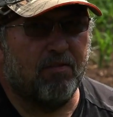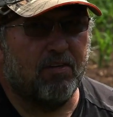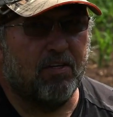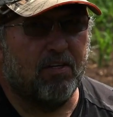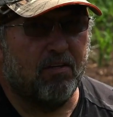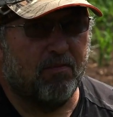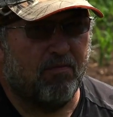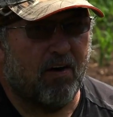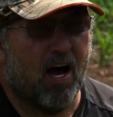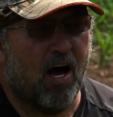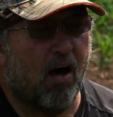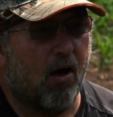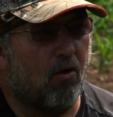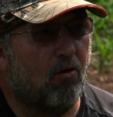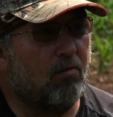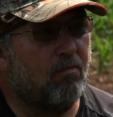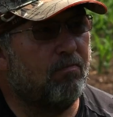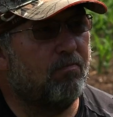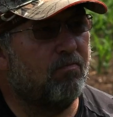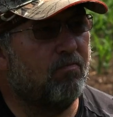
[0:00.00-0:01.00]
for your
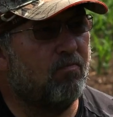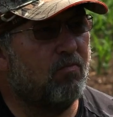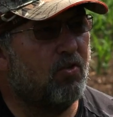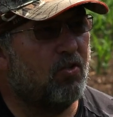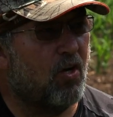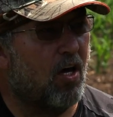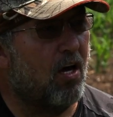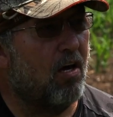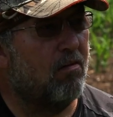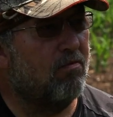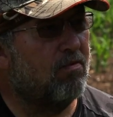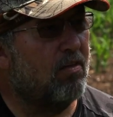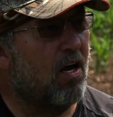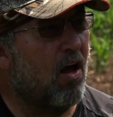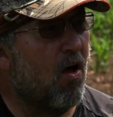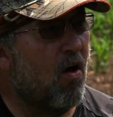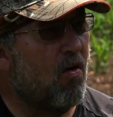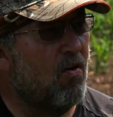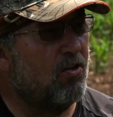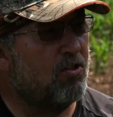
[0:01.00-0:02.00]
fall stuff,
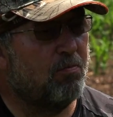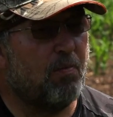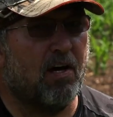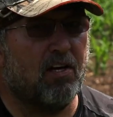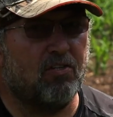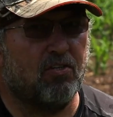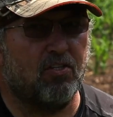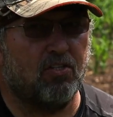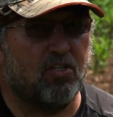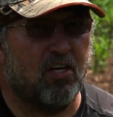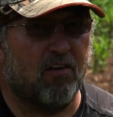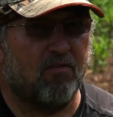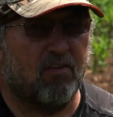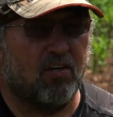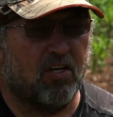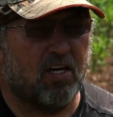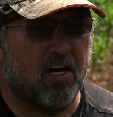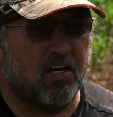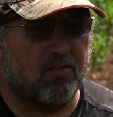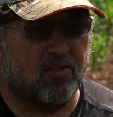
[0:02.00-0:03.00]
especially stuff
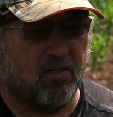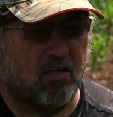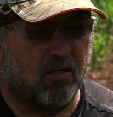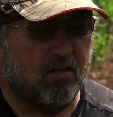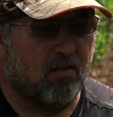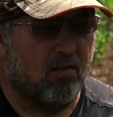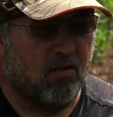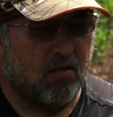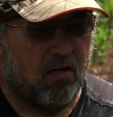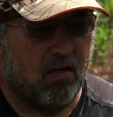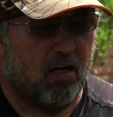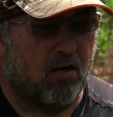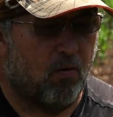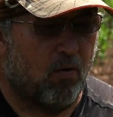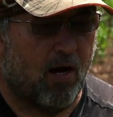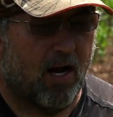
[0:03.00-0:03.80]
that takes a little